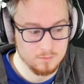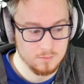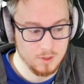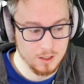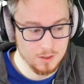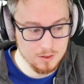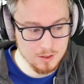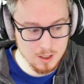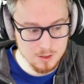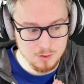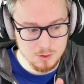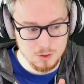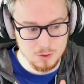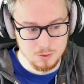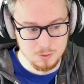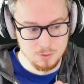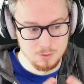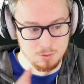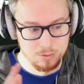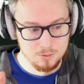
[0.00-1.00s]
it's not
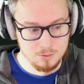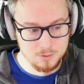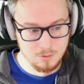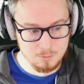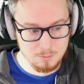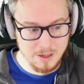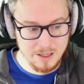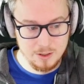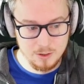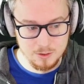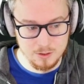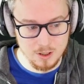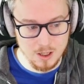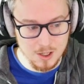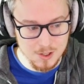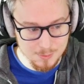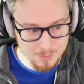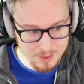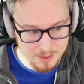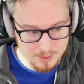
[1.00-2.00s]
true
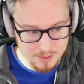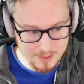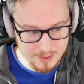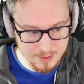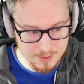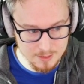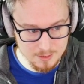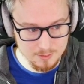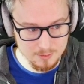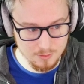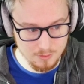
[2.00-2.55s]
microcosmically.